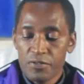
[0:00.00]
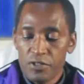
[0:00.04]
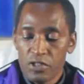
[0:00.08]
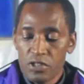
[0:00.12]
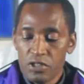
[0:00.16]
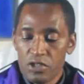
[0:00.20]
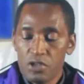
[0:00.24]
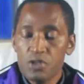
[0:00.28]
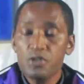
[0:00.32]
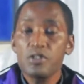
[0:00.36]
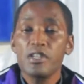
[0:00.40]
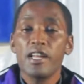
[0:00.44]

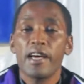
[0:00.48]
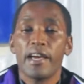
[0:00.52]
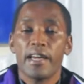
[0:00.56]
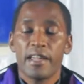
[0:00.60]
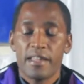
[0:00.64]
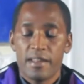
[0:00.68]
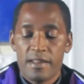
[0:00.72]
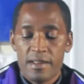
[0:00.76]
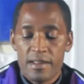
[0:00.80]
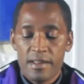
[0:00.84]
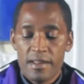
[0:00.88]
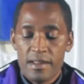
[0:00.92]
4 to
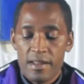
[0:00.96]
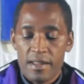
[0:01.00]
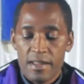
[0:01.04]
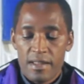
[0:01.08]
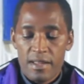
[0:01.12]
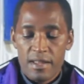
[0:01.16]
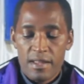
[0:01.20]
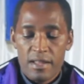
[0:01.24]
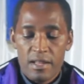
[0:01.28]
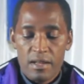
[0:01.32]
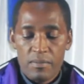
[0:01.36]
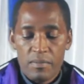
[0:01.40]
9,
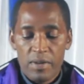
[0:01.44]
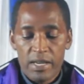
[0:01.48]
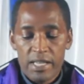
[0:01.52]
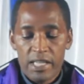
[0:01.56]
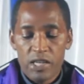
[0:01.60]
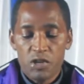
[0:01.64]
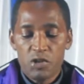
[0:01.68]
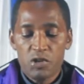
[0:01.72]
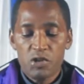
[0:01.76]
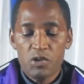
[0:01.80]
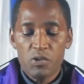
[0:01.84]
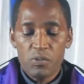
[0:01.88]
but
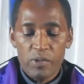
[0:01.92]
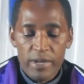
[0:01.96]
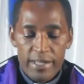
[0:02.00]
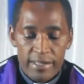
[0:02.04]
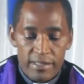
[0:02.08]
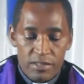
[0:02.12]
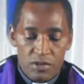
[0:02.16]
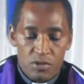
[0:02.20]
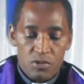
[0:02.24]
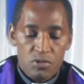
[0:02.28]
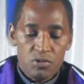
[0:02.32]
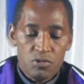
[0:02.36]
I'll
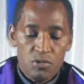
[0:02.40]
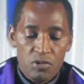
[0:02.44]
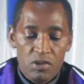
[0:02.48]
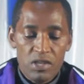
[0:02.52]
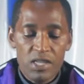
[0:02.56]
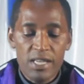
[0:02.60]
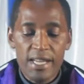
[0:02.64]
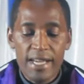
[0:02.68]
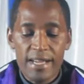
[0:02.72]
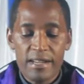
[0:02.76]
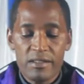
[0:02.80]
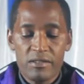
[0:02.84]
request you to
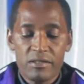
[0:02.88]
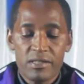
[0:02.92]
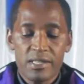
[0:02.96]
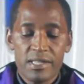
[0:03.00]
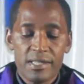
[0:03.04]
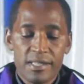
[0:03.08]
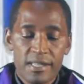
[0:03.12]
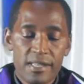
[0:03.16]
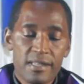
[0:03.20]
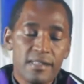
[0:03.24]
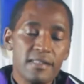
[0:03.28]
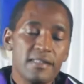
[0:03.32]
read Daniel
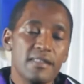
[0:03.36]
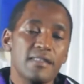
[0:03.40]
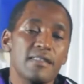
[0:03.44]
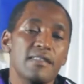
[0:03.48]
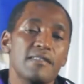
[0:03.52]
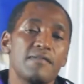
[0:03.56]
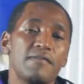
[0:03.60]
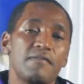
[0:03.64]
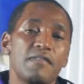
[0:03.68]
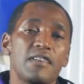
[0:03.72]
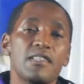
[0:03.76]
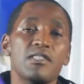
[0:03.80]

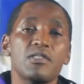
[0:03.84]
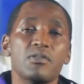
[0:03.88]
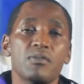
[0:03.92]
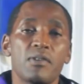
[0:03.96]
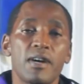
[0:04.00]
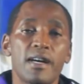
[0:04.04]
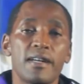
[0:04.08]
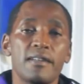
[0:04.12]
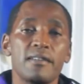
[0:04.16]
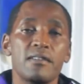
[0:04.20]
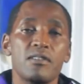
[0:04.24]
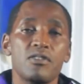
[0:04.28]
6, verse
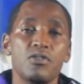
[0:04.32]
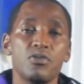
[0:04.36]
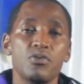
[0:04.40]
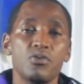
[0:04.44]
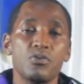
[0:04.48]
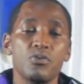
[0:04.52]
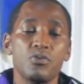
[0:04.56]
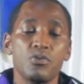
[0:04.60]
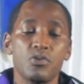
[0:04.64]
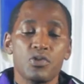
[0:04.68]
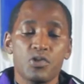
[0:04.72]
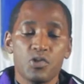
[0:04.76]
1
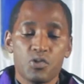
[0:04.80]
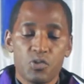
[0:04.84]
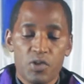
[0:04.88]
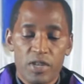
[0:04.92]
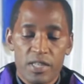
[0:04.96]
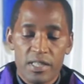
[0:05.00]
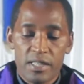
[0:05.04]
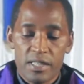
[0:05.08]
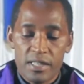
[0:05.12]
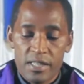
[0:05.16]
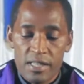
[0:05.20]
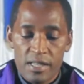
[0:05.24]
to
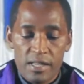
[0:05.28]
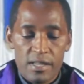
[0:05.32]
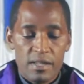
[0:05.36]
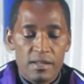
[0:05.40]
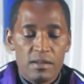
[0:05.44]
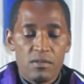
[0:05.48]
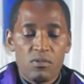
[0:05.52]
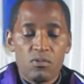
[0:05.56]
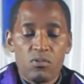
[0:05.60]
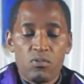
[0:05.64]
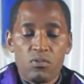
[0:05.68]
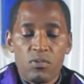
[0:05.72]

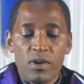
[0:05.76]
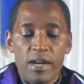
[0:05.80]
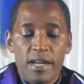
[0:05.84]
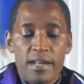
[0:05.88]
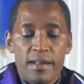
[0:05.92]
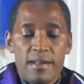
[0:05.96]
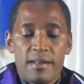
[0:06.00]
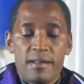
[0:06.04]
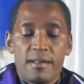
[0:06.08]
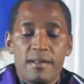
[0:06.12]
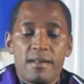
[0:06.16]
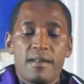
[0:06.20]

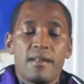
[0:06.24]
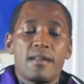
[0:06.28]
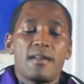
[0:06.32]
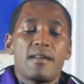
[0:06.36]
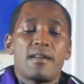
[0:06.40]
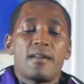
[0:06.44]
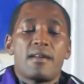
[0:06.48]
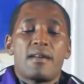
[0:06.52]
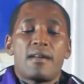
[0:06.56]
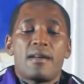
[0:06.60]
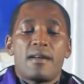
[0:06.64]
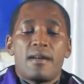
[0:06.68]
21.
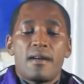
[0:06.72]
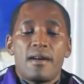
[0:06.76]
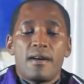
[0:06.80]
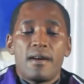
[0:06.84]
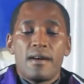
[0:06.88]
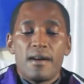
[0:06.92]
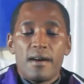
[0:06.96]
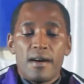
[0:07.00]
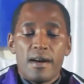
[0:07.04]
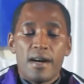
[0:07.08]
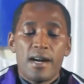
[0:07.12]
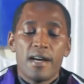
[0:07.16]

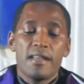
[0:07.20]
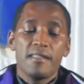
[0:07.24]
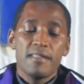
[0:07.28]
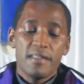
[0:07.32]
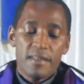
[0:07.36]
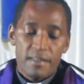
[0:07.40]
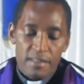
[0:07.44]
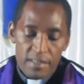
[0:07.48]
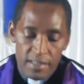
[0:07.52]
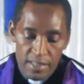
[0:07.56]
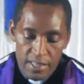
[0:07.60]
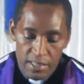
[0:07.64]
And
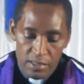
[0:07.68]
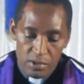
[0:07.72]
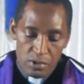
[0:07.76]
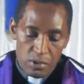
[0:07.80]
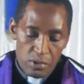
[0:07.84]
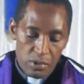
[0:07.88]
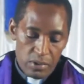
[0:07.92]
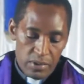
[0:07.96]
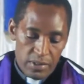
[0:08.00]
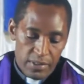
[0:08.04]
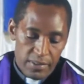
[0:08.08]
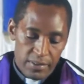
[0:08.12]
the reading
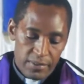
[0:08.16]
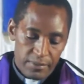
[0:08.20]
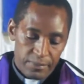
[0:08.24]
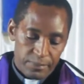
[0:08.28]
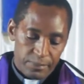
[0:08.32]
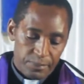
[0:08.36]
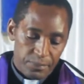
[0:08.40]
goes